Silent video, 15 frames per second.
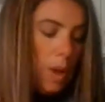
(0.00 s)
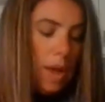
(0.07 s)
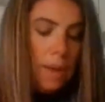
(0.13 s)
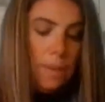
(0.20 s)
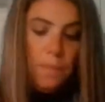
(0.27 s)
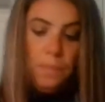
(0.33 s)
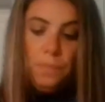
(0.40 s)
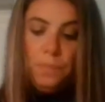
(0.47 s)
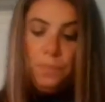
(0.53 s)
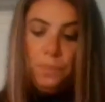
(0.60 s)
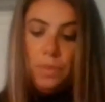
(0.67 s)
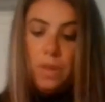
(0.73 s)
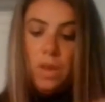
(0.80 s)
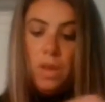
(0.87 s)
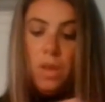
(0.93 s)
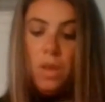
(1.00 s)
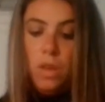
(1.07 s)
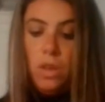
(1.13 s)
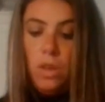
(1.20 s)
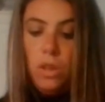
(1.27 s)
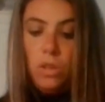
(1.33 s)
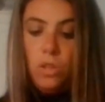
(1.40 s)
Okay.
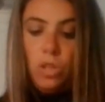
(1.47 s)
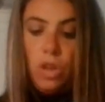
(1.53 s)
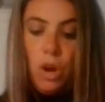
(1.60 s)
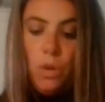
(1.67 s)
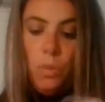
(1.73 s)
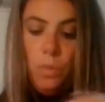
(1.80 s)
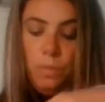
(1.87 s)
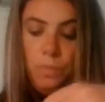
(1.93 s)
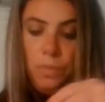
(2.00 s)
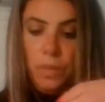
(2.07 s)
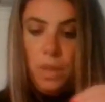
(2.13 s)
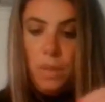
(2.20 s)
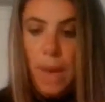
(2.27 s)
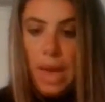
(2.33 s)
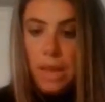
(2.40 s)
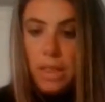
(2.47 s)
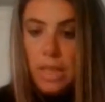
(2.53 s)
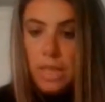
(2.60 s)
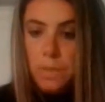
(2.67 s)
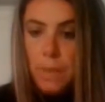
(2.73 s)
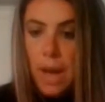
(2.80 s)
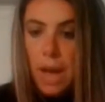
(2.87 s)
So the back of
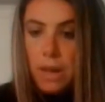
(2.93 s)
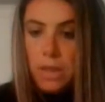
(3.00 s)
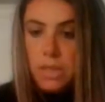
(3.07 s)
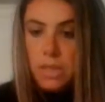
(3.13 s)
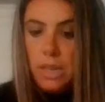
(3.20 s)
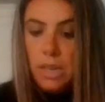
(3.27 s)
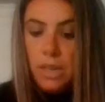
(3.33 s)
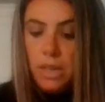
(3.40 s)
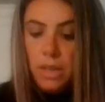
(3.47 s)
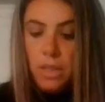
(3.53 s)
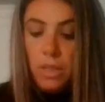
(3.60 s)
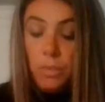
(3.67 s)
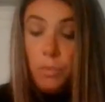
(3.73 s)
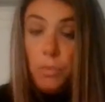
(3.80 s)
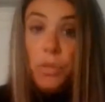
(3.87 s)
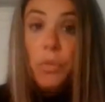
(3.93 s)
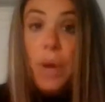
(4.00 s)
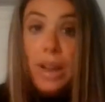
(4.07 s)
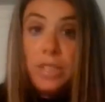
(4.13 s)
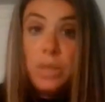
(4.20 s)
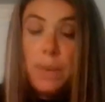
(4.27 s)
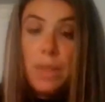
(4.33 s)
this box, the
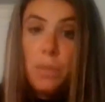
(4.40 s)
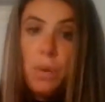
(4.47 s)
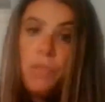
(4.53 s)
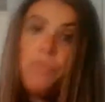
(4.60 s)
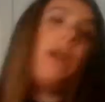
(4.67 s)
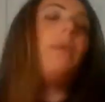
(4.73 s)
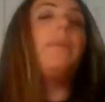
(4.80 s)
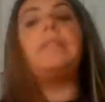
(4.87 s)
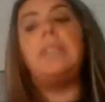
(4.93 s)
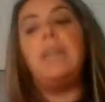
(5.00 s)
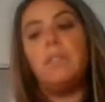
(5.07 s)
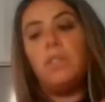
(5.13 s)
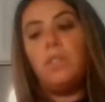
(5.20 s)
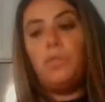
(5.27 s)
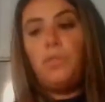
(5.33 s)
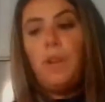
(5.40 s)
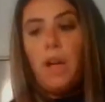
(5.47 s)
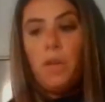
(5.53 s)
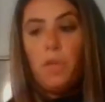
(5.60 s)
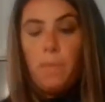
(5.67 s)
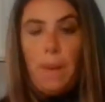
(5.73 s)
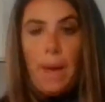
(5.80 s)
recipe that we're following tells us to
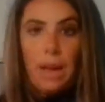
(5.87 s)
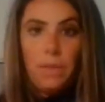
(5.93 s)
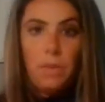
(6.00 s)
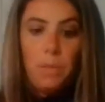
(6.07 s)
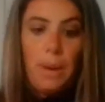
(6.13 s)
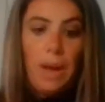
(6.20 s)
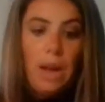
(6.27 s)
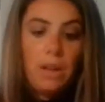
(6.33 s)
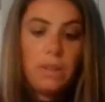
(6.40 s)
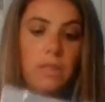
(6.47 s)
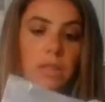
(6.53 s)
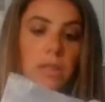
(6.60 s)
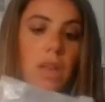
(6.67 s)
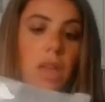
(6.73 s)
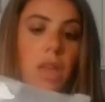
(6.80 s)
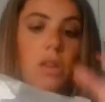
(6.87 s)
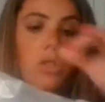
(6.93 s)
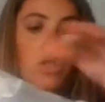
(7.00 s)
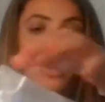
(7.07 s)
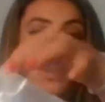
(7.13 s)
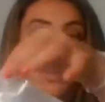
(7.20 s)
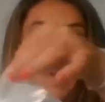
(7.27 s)
follow the back of the box.
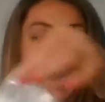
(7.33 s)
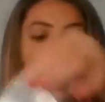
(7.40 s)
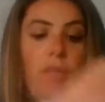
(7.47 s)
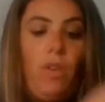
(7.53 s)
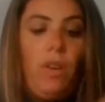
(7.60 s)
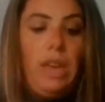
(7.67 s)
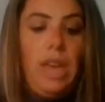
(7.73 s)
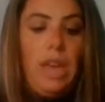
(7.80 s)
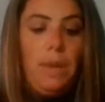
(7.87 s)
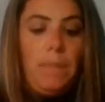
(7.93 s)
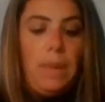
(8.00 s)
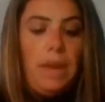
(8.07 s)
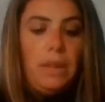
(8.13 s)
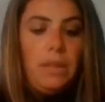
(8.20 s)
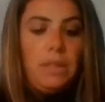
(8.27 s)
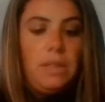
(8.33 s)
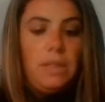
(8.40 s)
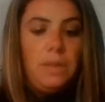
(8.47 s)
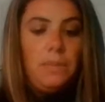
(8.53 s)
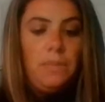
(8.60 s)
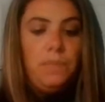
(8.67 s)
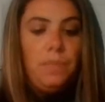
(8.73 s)
So we have our cake mix.